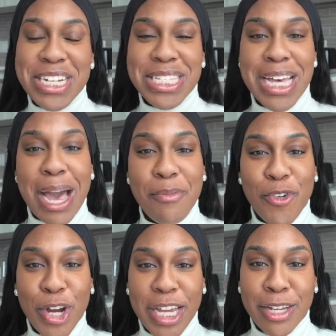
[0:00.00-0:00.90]
Tom
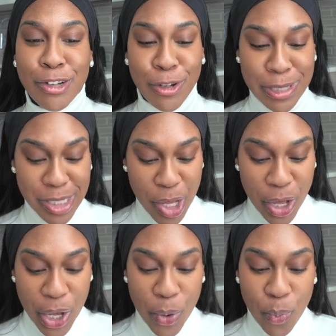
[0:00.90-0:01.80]
Ford heels
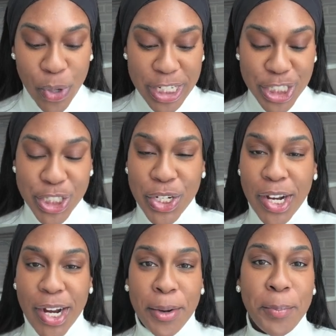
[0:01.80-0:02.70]
with
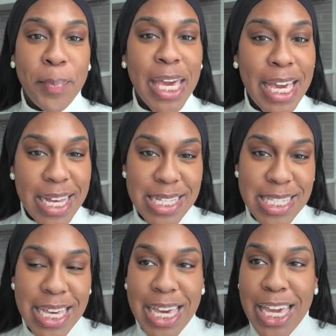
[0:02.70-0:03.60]
your
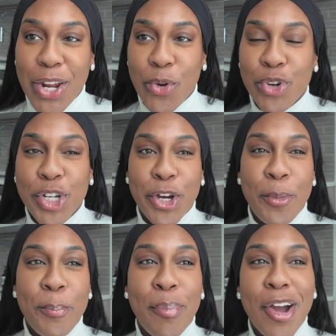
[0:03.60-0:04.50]
Pekinton or your
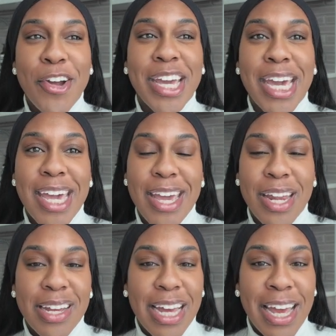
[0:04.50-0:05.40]

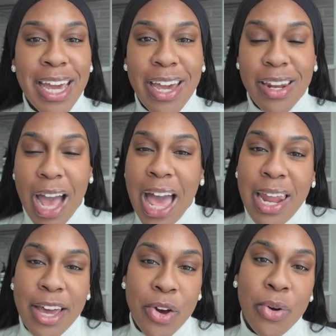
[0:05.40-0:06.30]
Birkin. And I
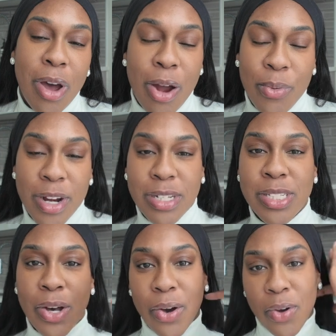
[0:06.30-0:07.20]
like gold hardware,
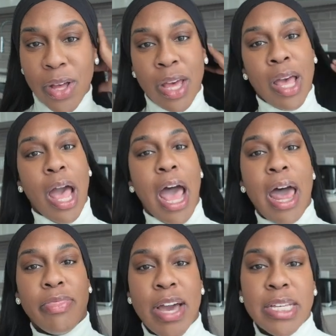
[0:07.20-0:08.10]
so
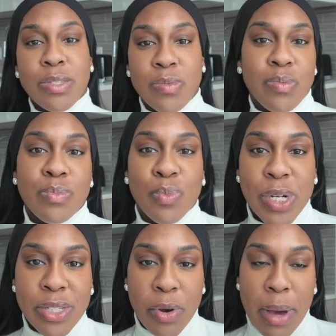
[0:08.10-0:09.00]
that's
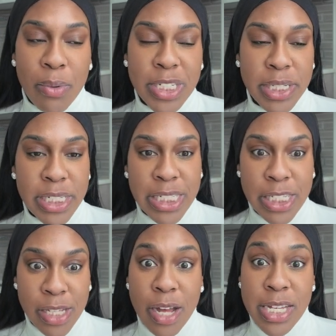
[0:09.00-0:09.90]
what's on my wish list
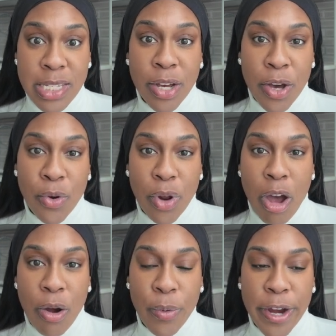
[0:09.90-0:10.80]
is a gold
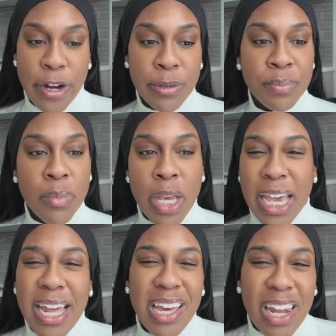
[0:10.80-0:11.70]
hardware.
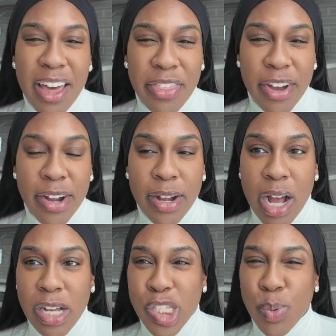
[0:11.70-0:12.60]
Any leather,
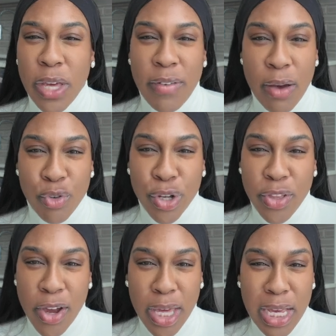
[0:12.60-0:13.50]
25 or
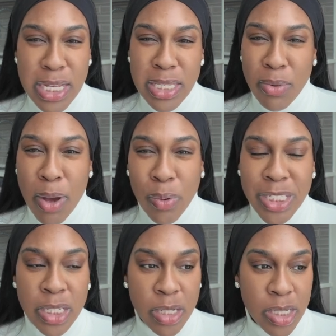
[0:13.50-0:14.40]
30 is on my
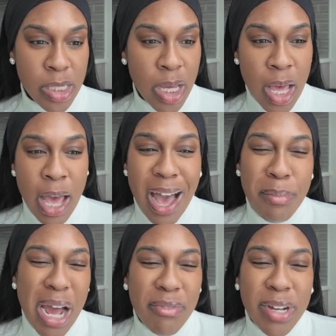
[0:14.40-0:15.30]
wish list.
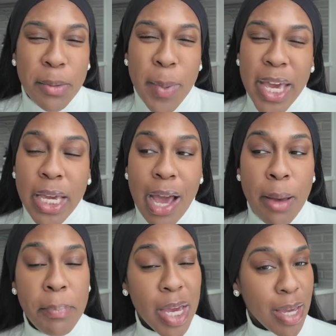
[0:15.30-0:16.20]
I'm
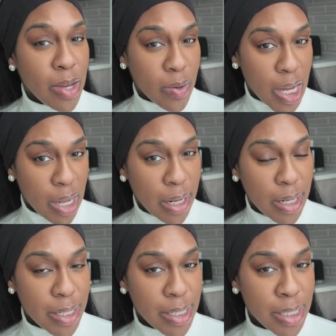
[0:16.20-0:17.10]
picky on
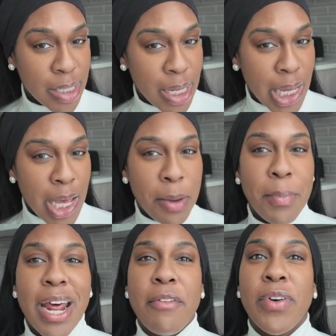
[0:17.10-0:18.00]
color,
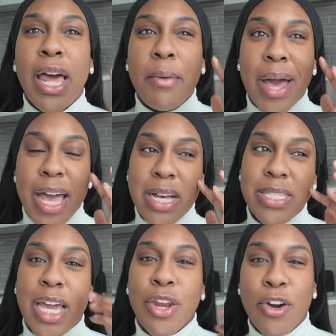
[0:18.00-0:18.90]
but I feel like my
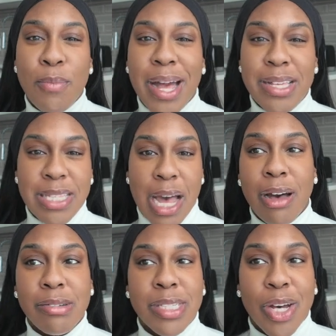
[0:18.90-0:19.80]
essay know my
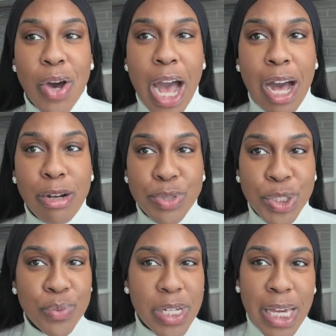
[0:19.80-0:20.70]
style, so I hope
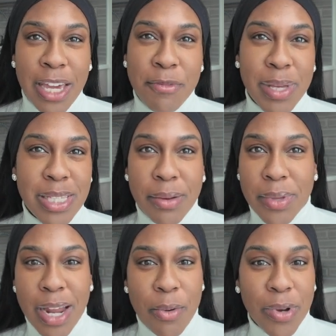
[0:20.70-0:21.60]
she wouldn't give me
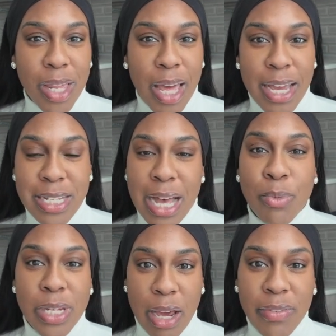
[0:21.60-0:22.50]
something I wouldn't like, because I
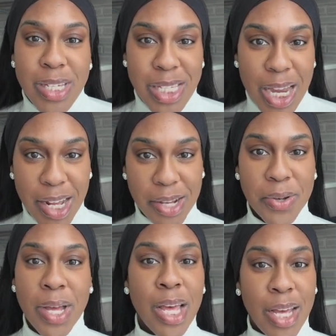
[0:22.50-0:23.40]
would definitely say no.
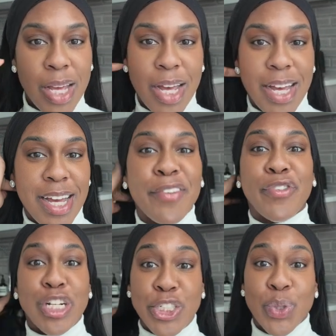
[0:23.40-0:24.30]

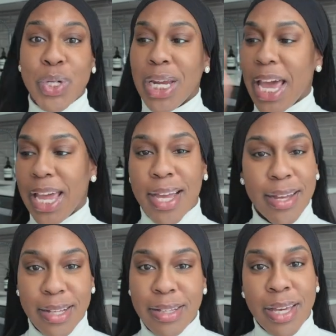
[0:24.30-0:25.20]
For sure. Like,
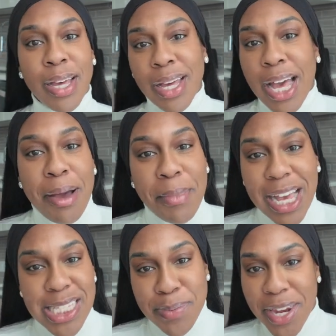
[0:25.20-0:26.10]
I'm
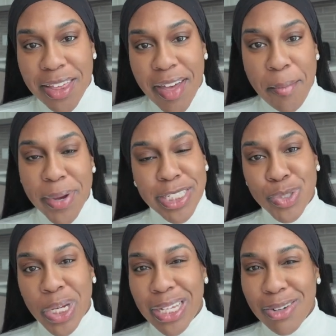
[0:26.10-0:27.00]
not spending that much
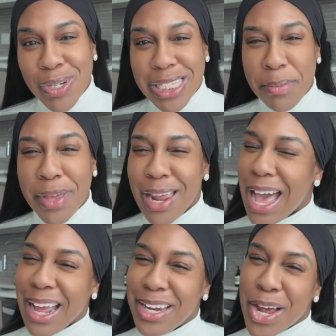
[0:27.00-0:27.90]
on something
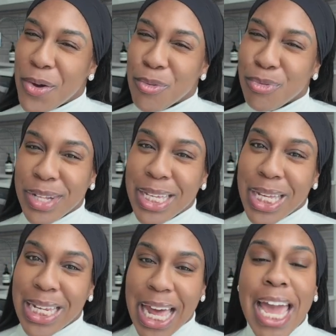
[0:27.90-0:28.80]
I don't really
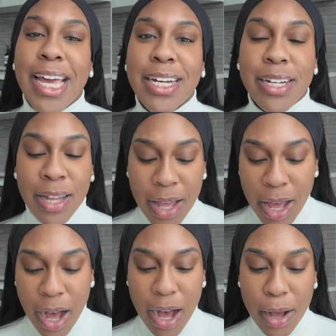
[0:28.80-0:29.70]
like.
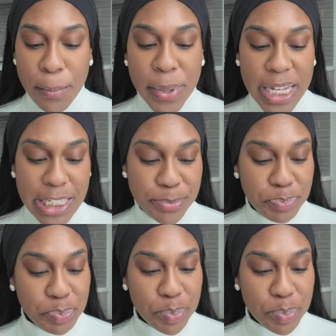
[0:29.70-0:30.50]
But